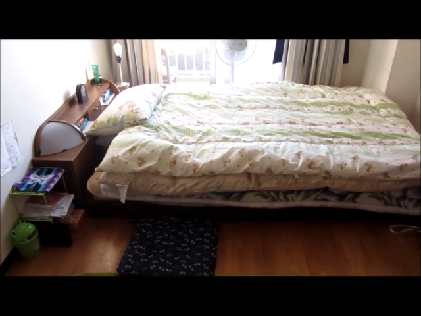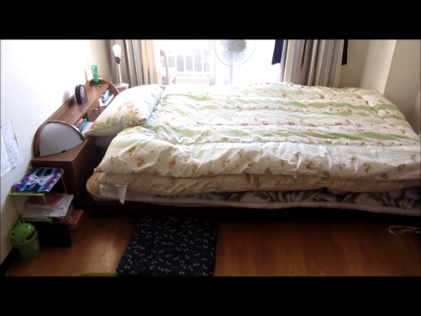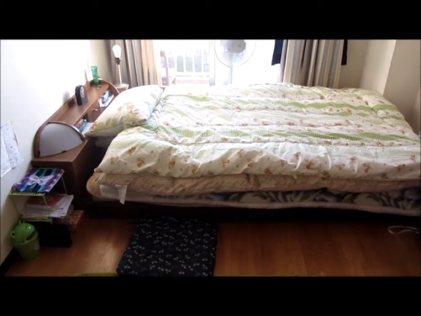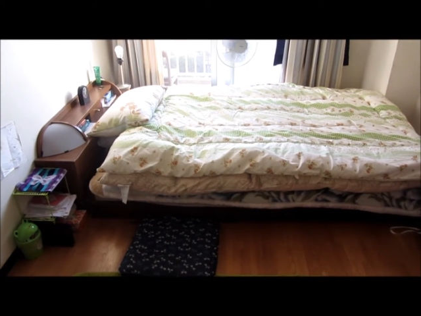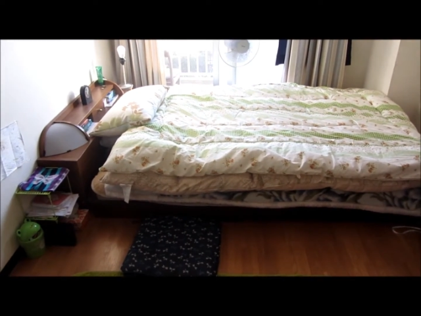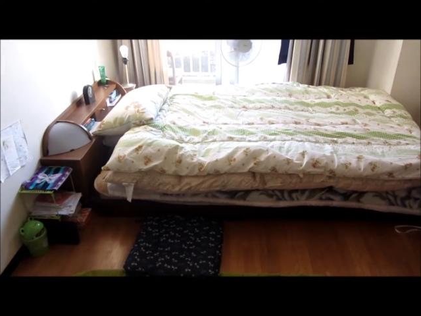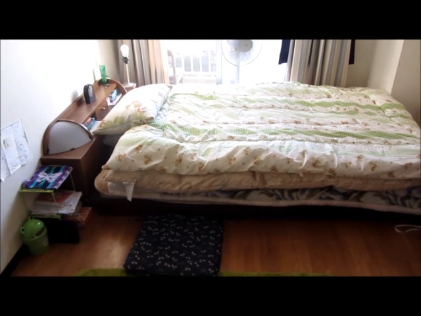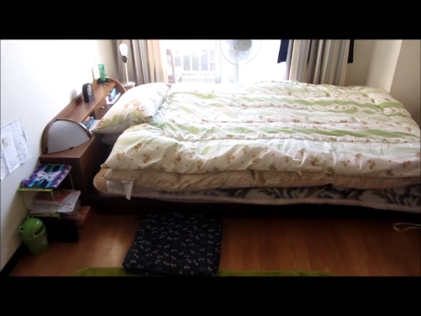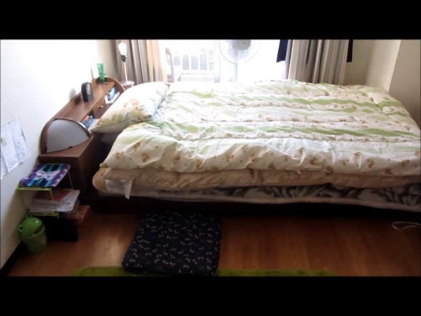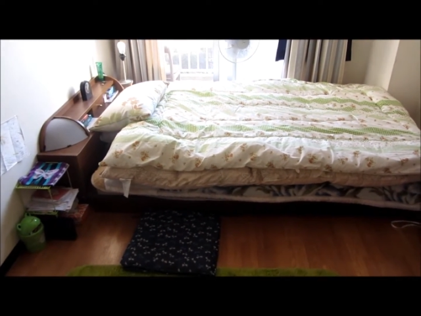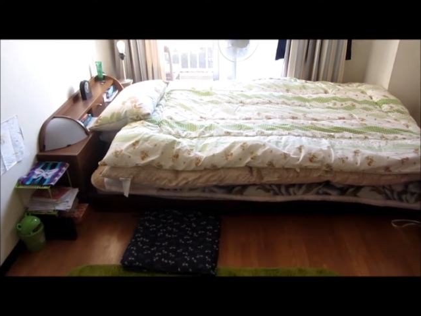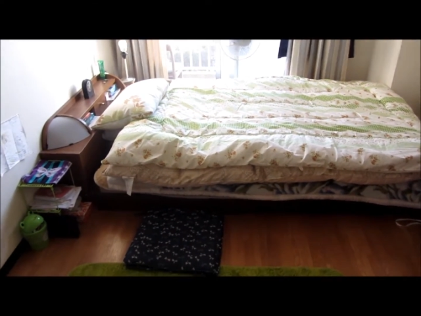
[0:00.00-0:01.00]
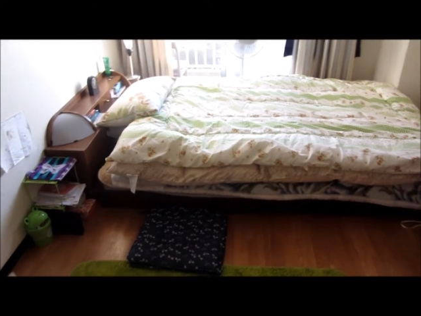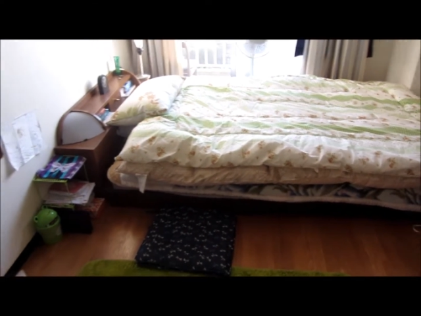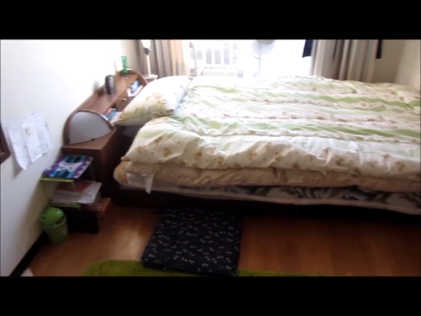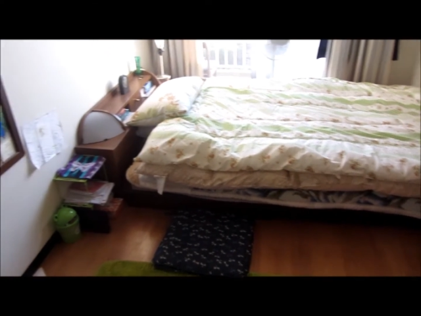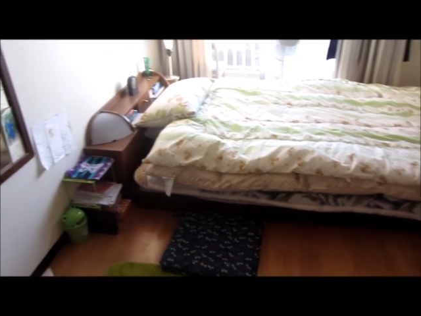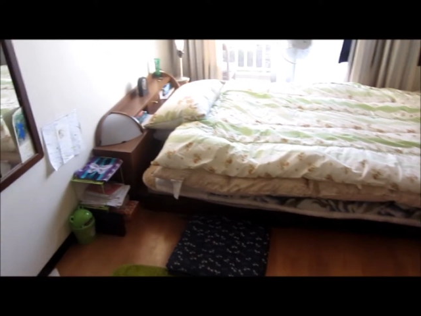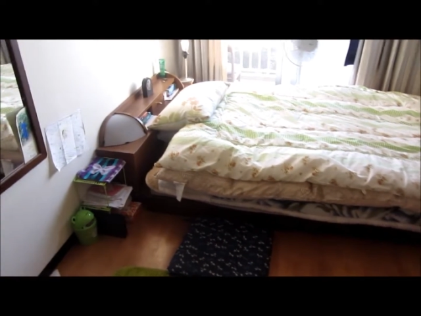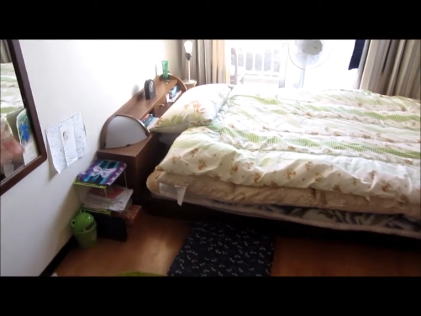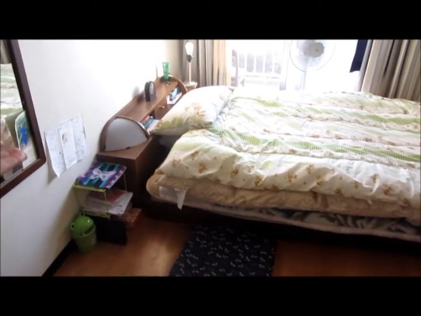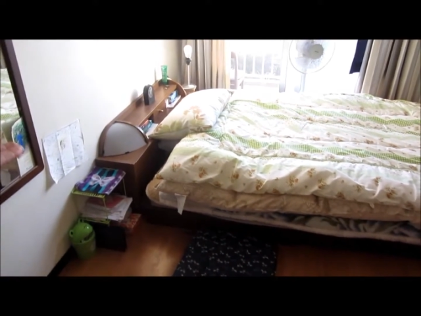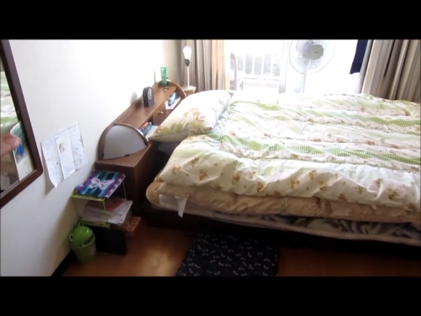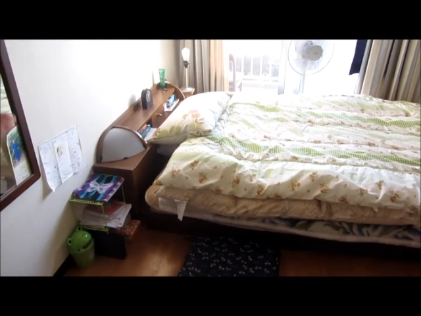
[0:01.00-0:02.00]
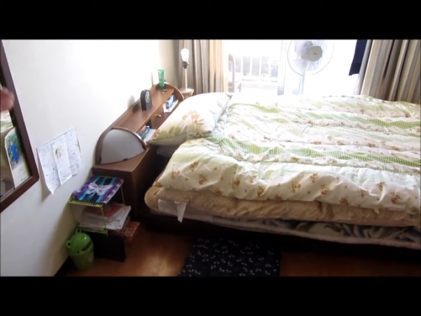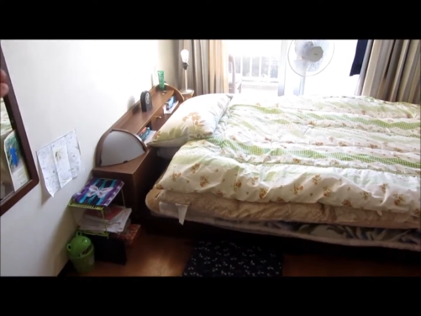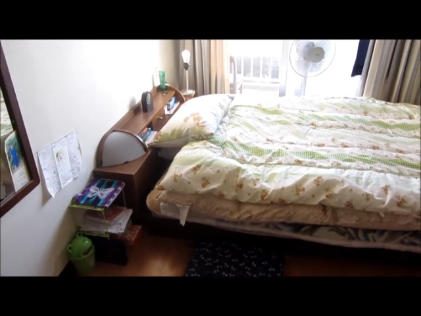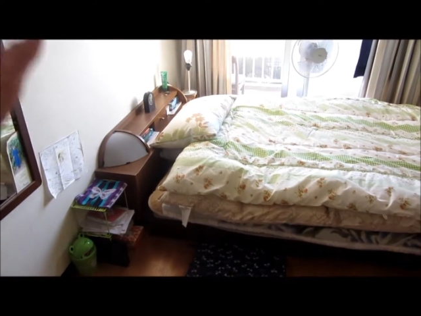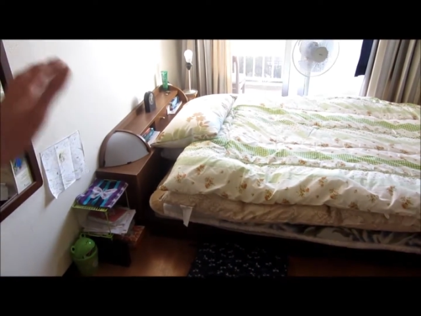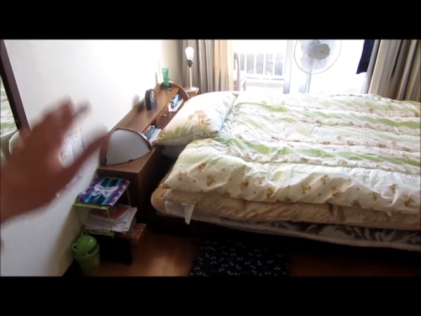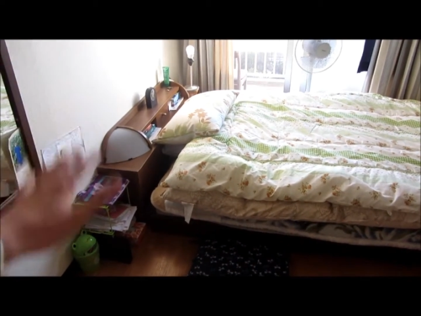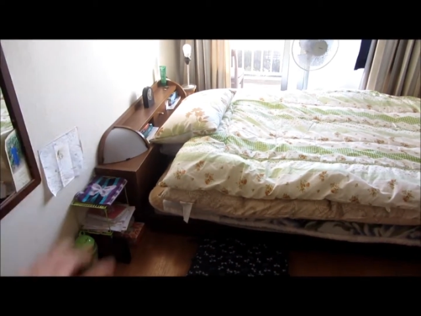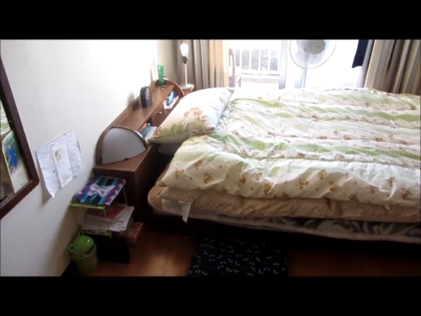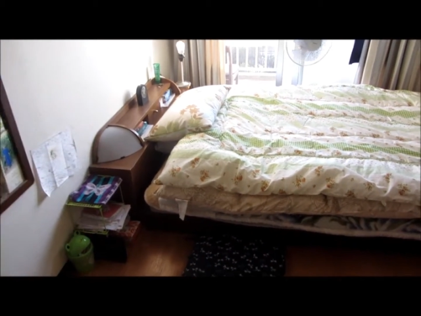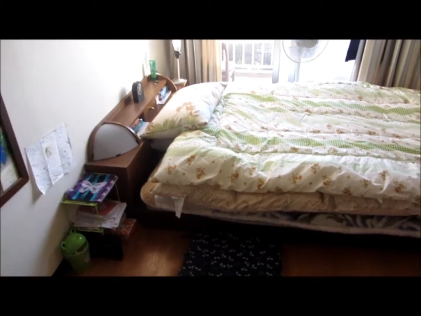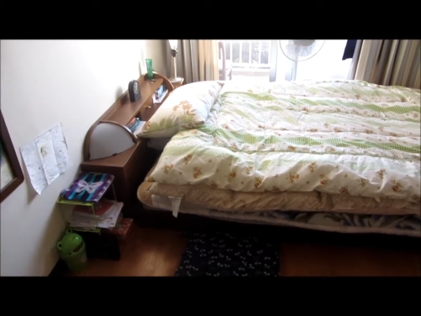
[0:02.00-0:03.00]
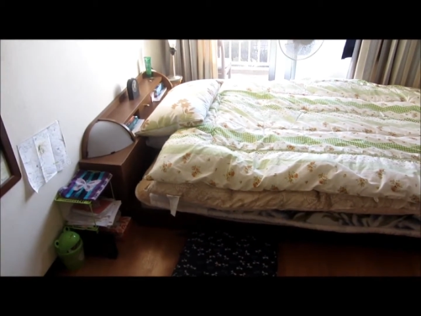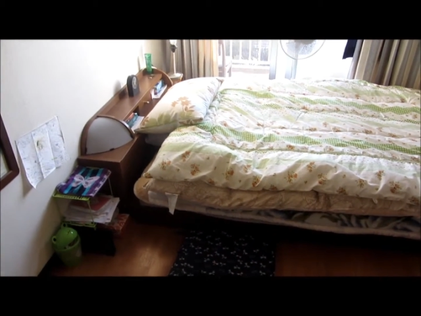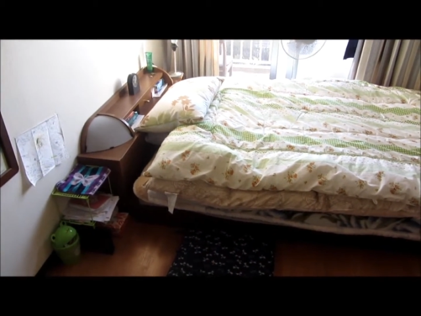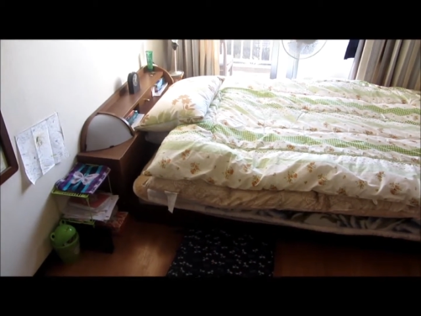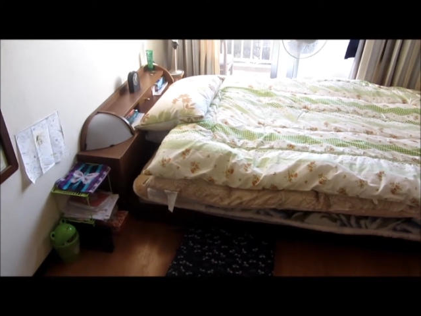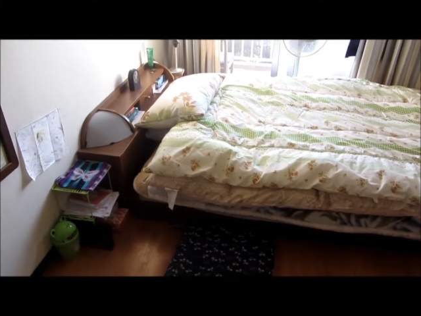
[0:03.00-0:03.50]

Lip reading: [unreadable: no face in view]